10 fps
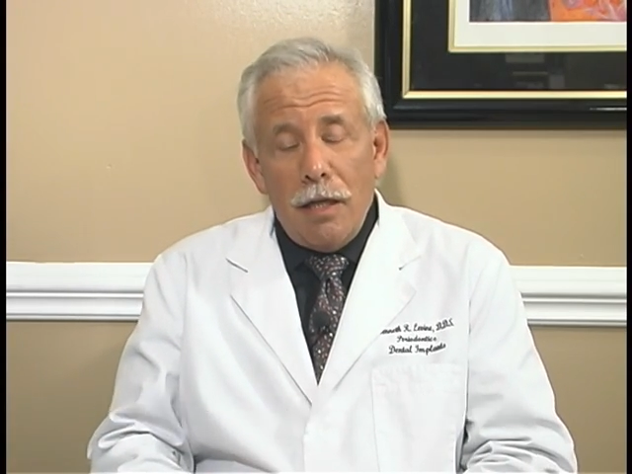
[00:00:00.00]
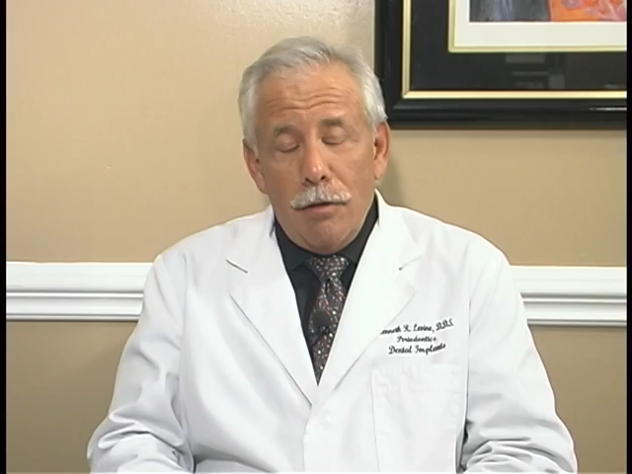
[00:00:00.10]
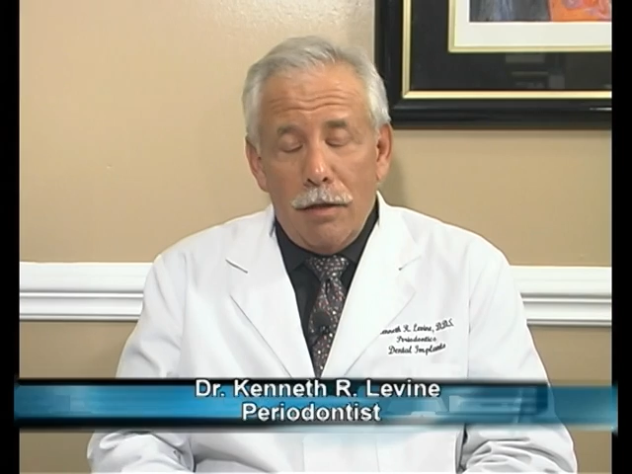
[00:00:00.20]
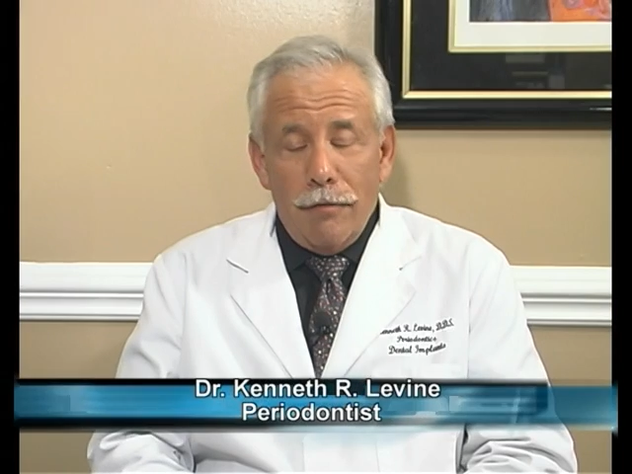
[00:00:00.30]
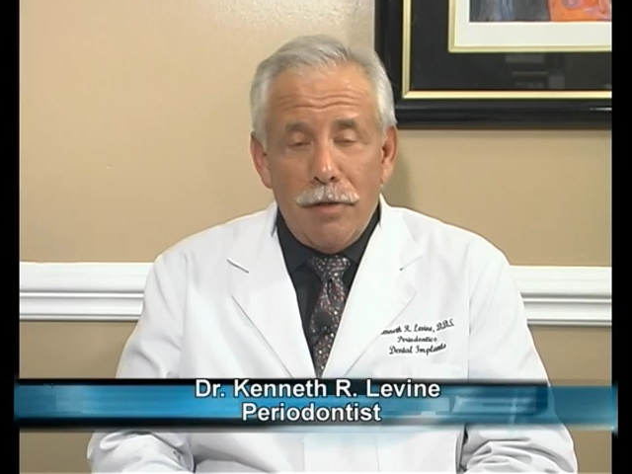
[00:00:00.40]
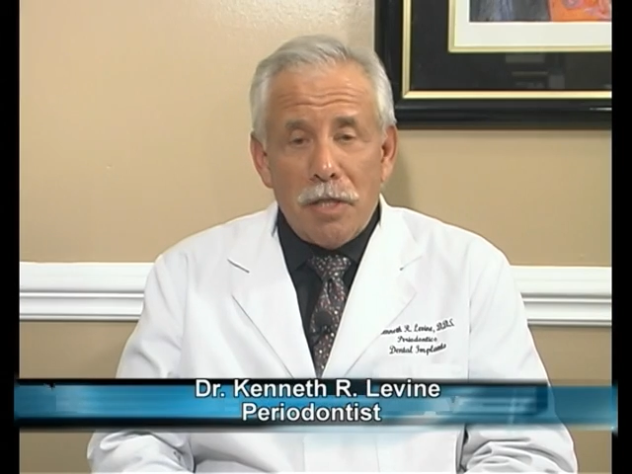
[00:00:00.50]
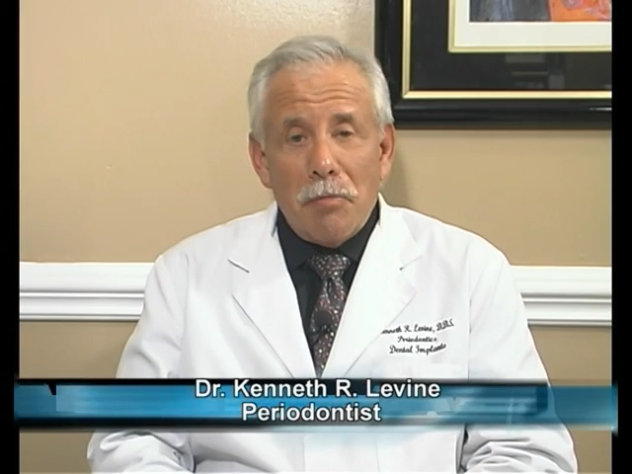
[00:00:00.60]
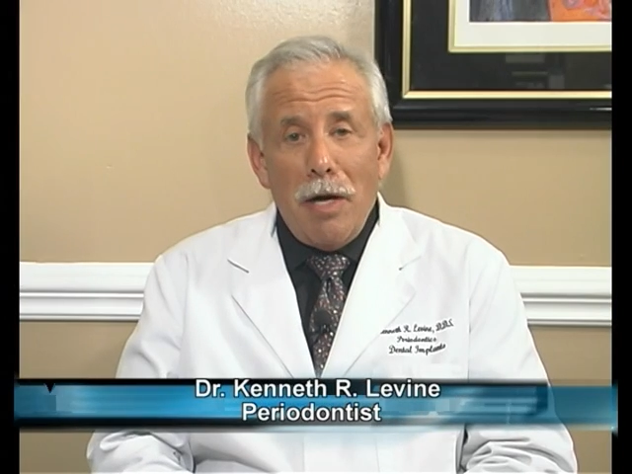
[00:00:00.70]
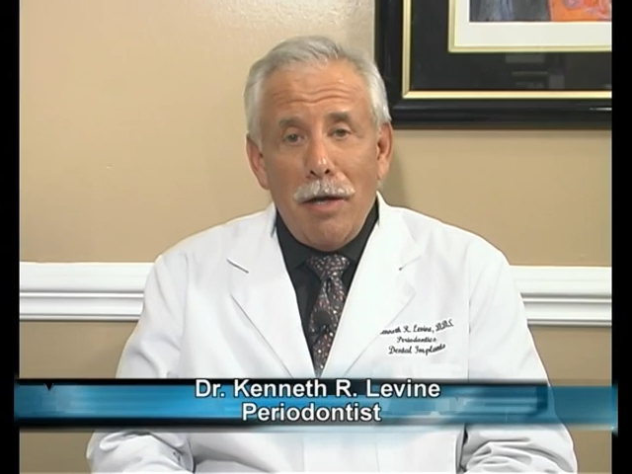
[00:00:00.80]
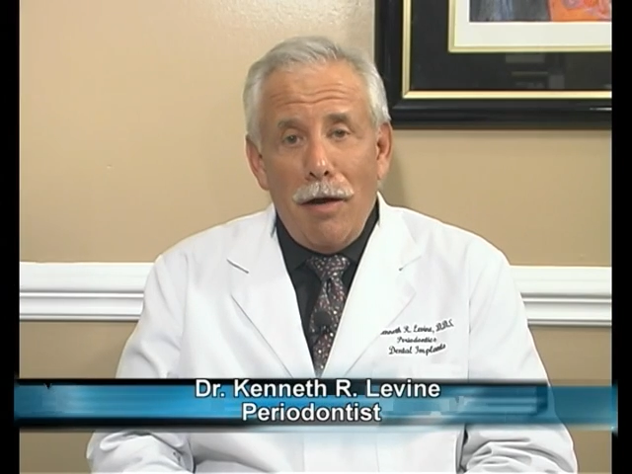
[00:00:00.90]
You can visit
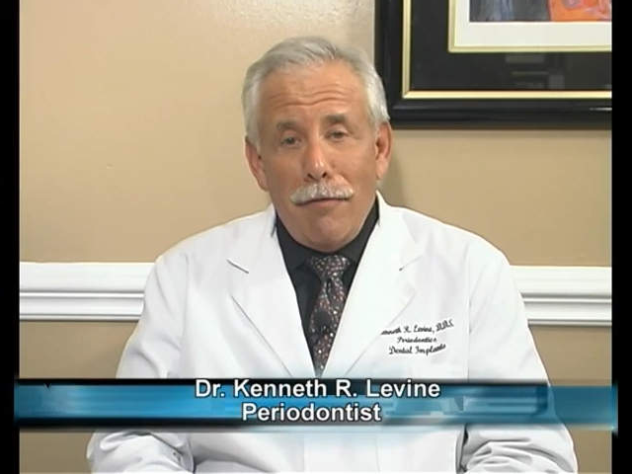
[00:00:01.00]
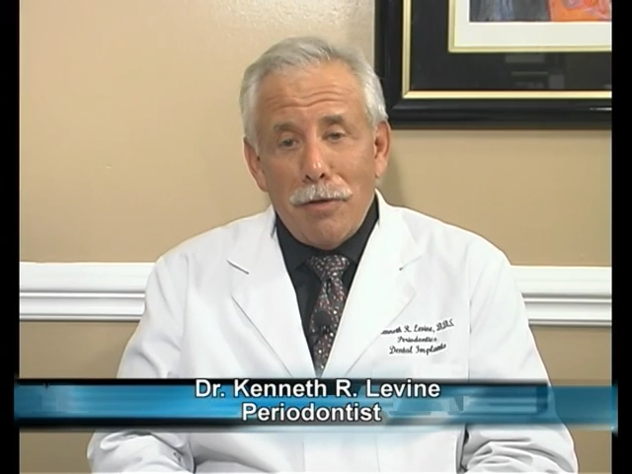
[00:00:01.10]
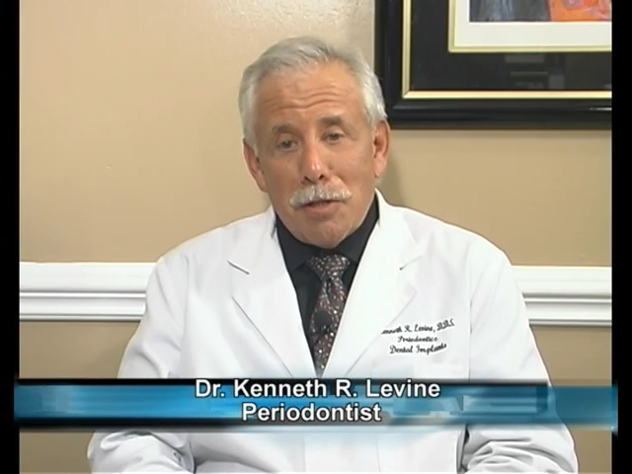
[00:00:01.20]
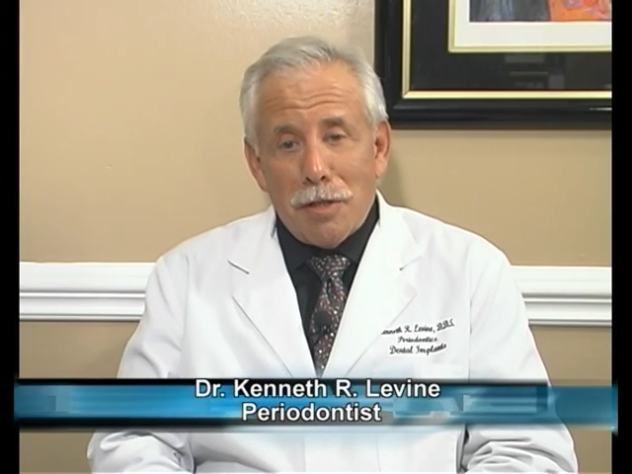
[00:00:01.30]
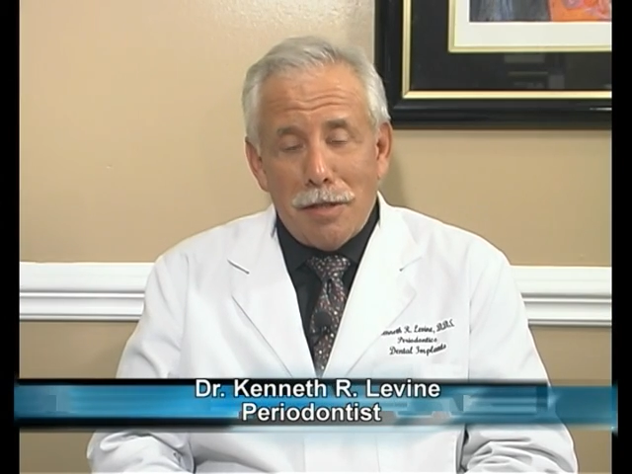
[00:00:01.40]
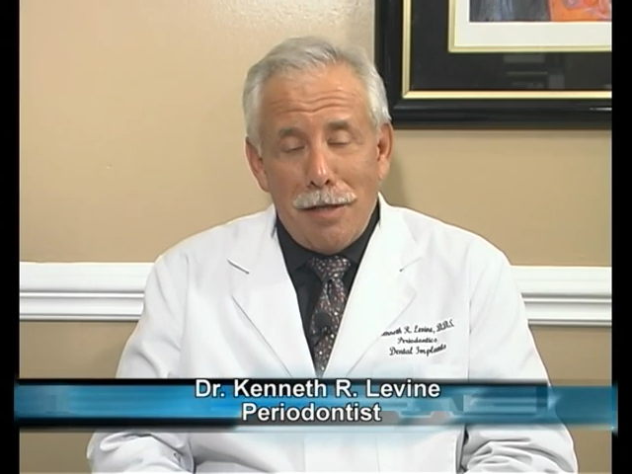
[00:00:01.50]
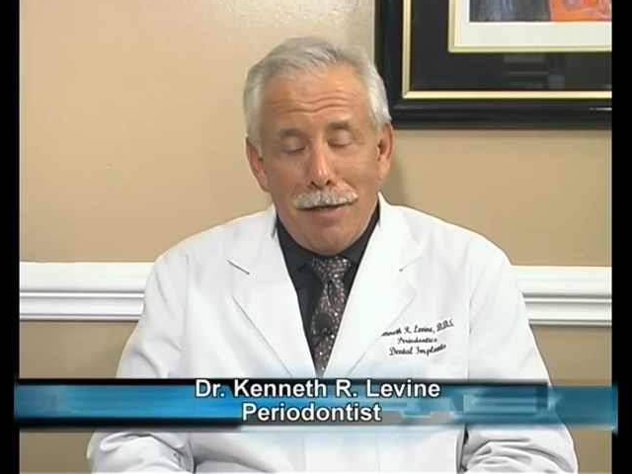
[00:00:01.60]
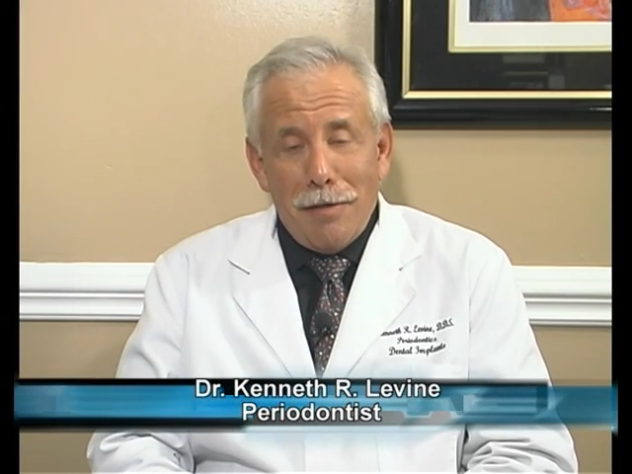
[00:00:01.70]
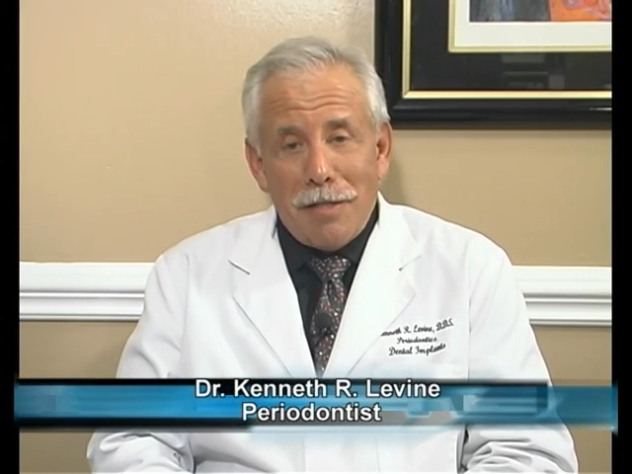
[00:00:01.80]
my office in